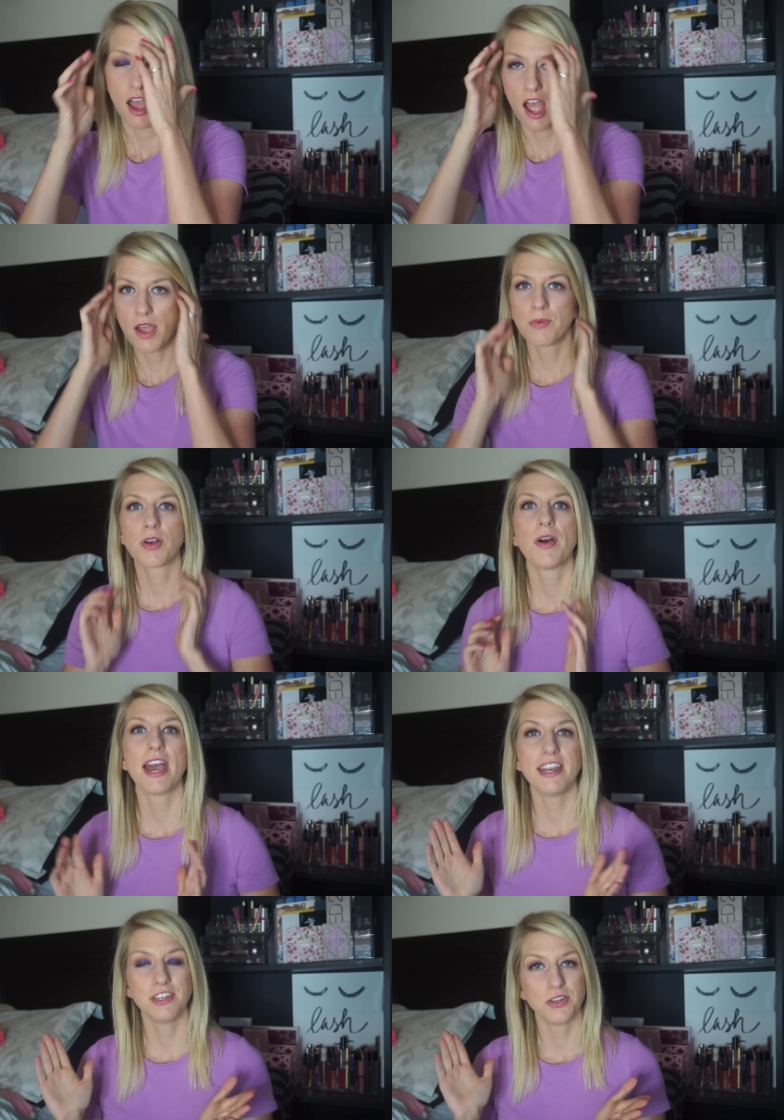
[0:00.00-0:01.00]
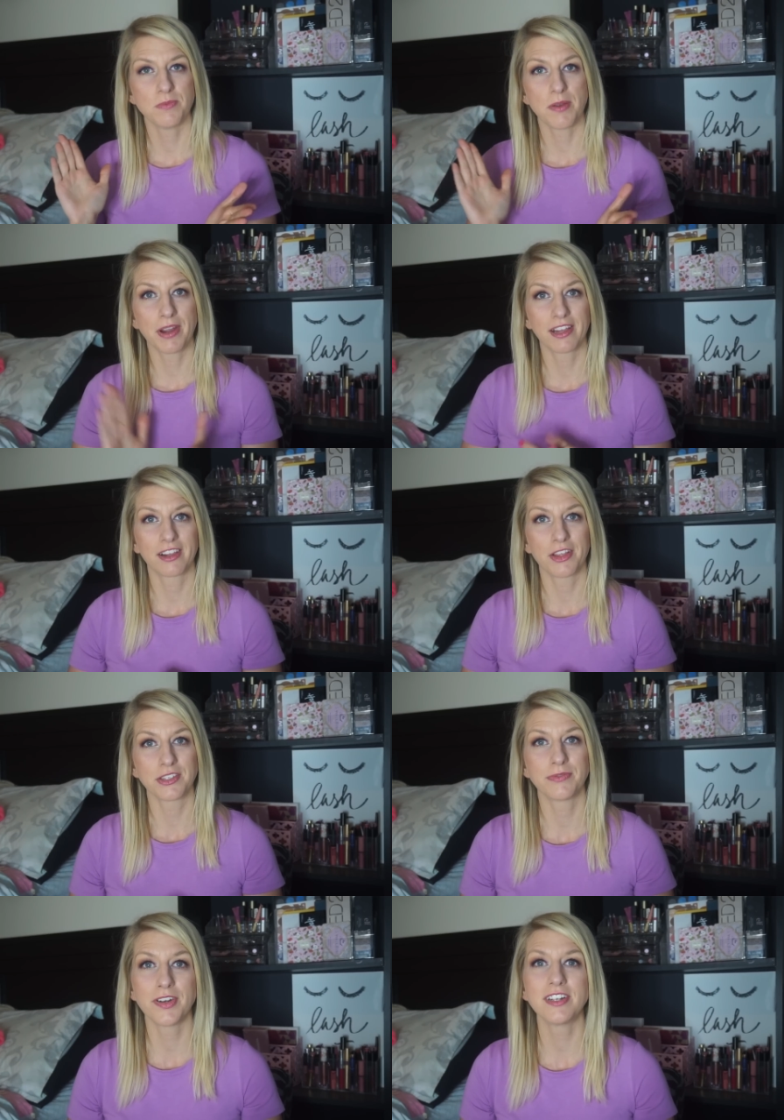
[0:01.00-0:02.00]
I will go ahead and do my regular
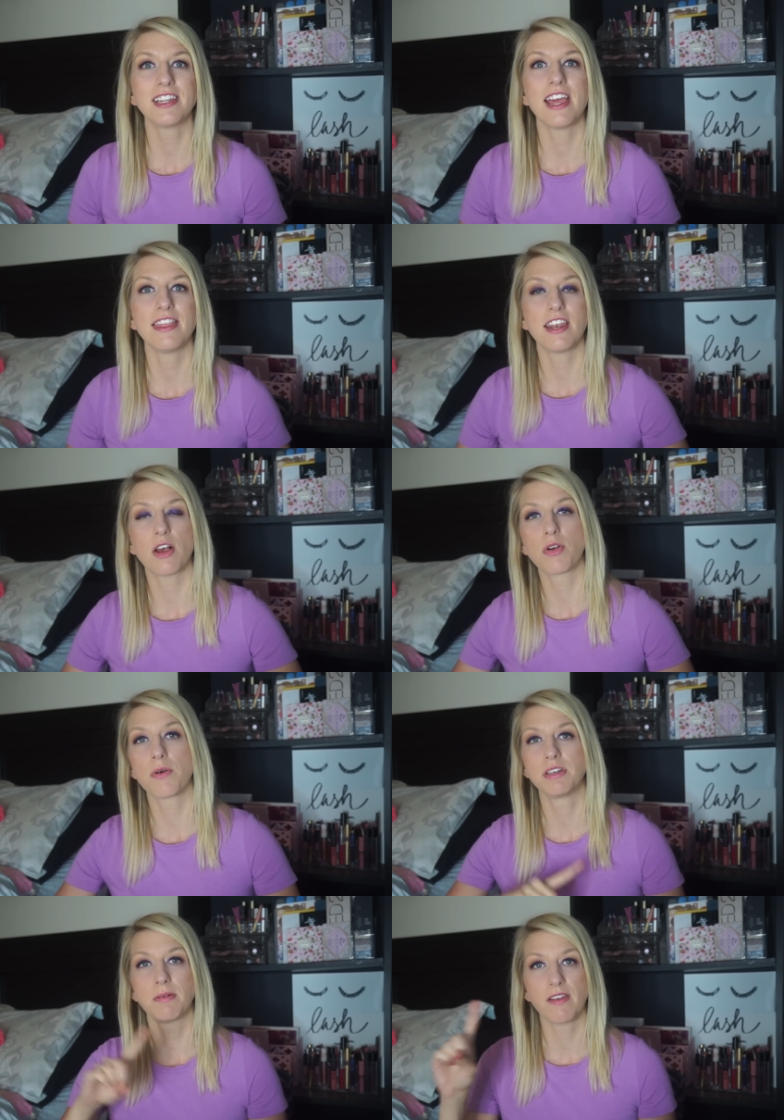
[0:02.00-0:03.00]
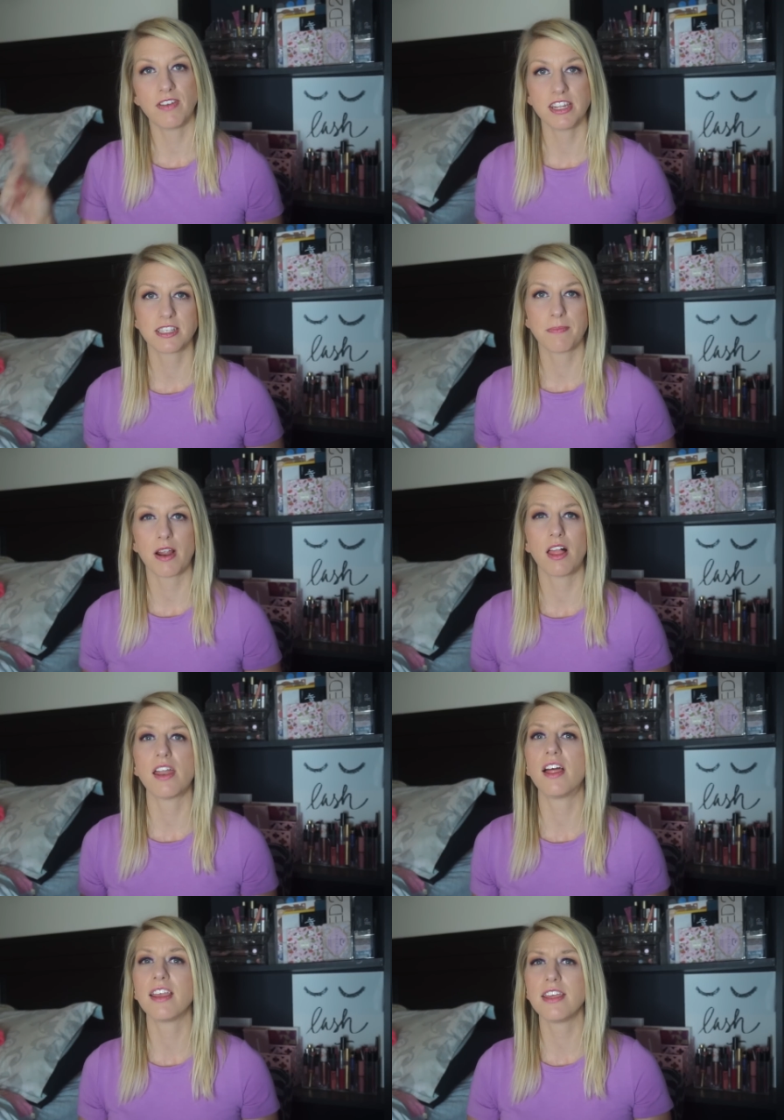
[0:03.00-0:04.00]
clothes first, and then I'll go into my fitness apparel,
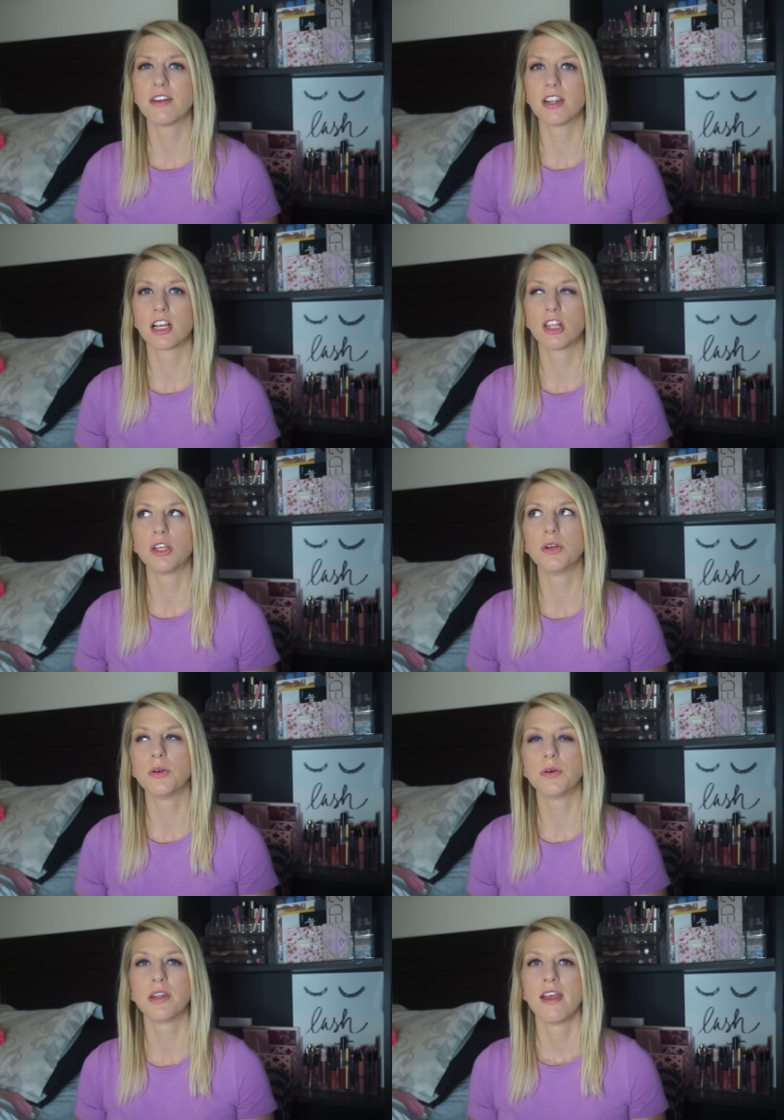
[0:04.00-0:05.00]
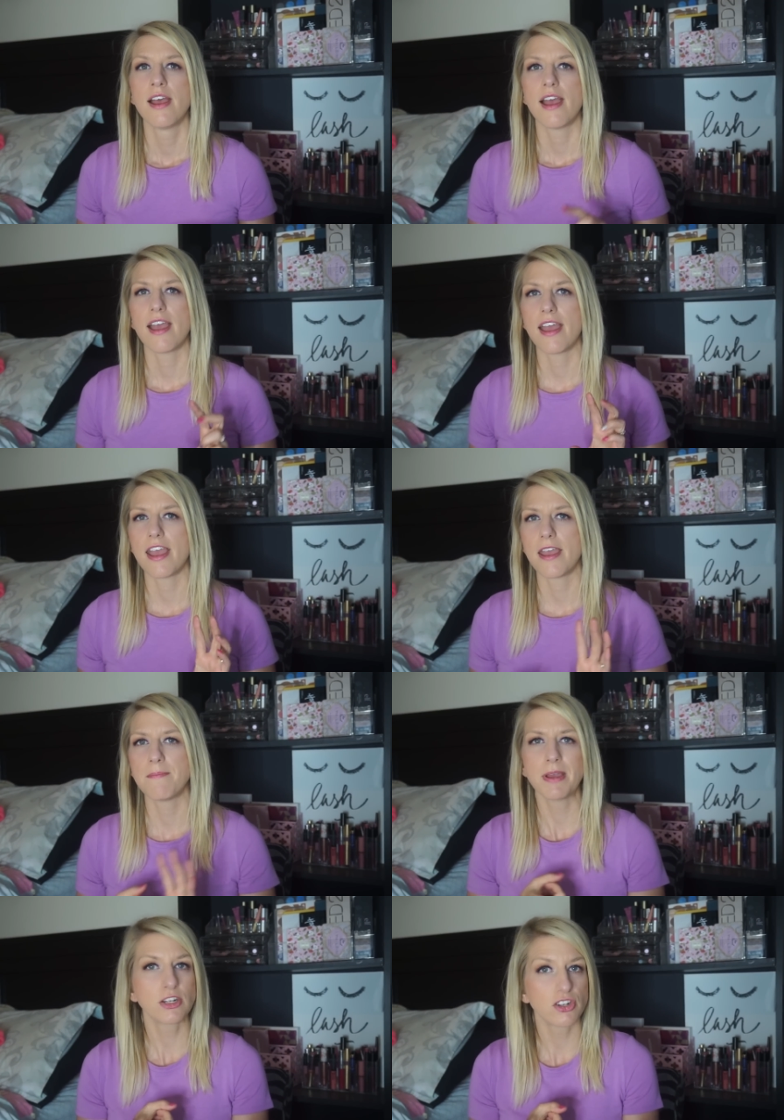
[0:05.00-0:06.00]
and I'll either include a
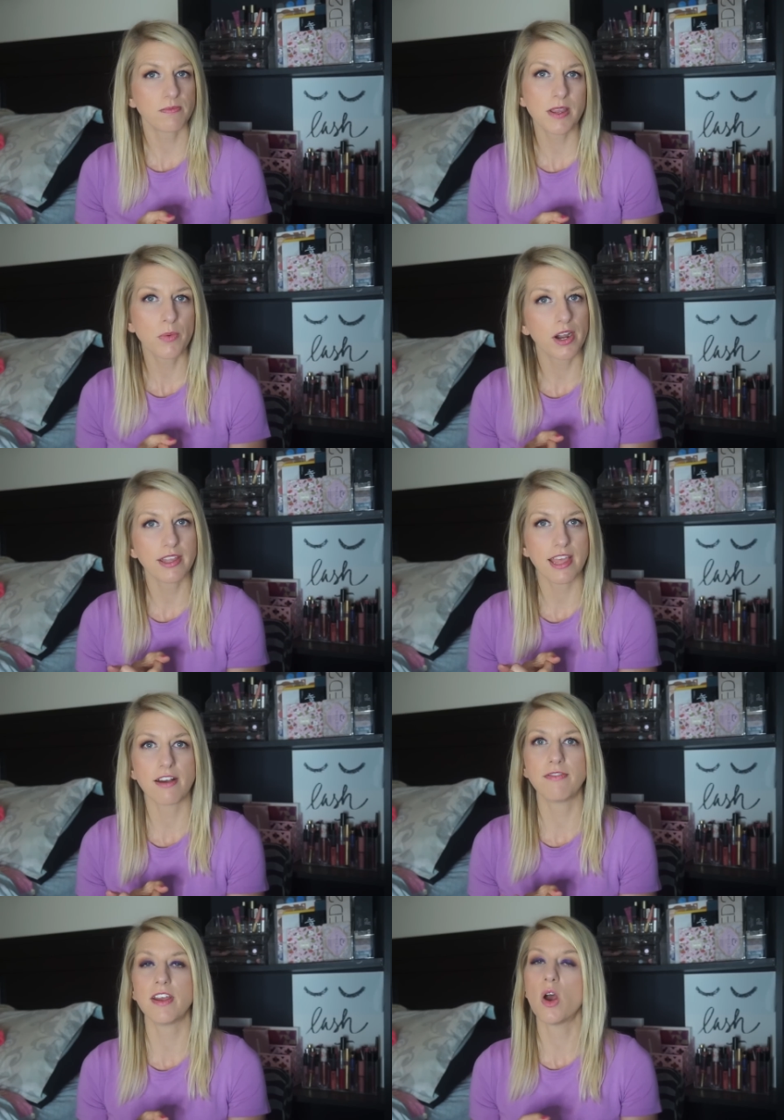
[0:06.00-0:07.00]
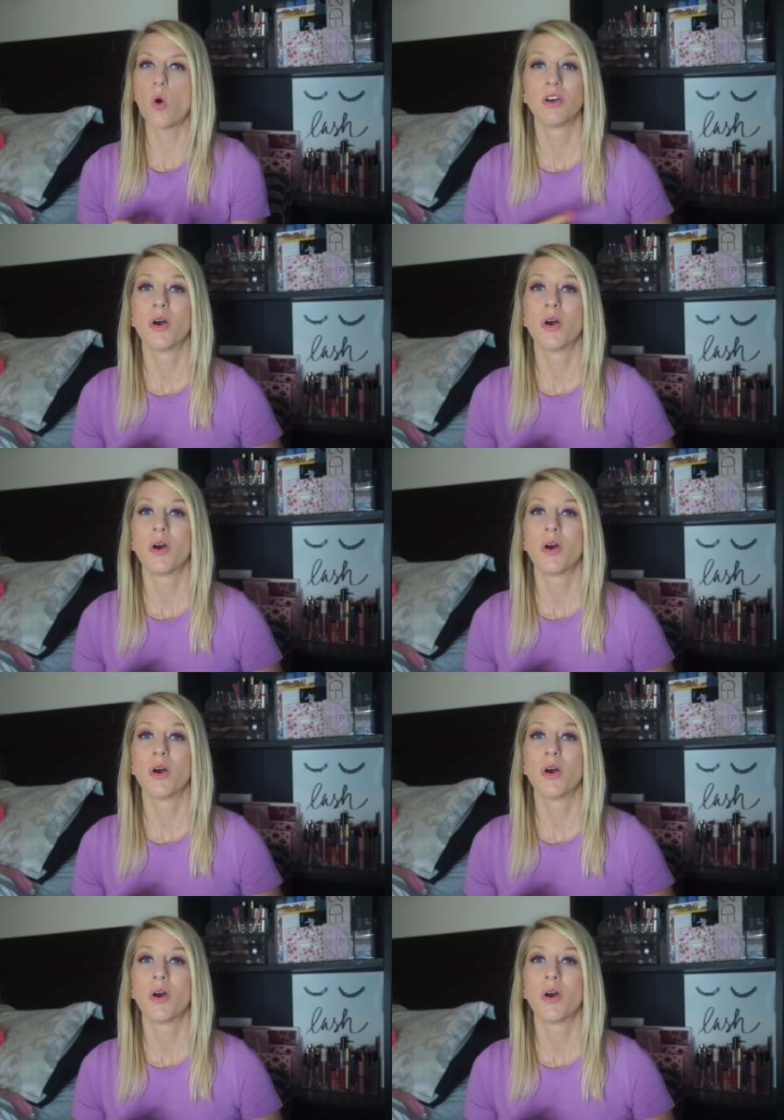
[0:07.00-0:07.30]
picture of me wearing the outfit